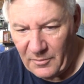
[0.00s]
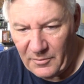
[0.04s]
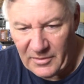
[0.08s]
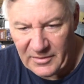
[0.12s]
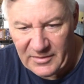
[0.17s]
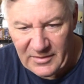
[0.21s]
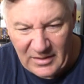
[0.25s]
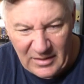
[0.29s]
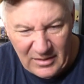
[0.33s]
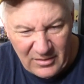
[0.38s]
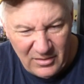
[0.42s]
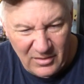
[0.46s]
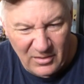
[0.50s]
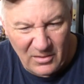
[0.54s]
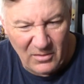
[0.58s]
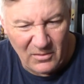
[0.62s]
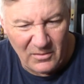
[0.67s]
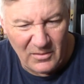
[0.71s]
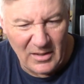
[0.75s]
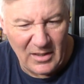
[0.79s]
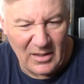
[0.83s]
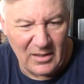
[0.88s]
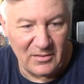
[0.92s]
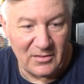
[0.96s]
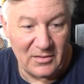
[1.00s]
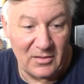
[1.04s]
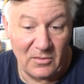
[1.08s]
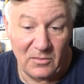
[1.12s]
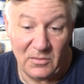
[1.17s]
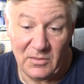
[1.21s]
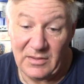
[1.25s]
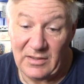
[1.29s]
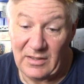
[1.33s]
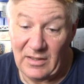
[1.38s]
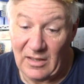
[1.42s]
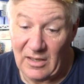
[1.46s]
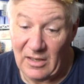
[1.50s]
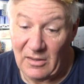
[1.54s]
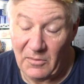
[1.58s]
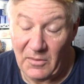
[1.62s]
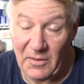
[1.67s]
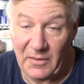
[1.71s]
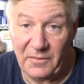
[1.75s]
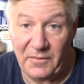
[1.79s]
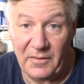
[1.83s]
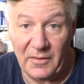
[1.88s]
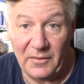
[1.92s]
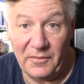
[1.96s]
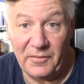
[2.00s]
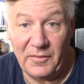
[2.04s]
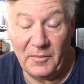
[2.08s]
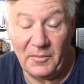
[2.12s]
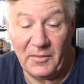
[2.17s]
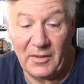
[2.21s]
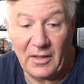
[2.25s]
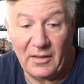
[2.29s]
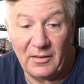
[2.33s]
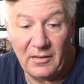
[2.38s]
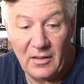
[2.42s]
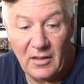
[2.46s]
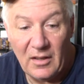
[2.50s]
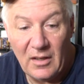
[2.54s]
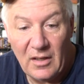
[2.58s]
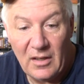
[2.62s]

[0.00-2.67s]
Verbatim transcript: a procedure going on, so we'll see how I feel from there.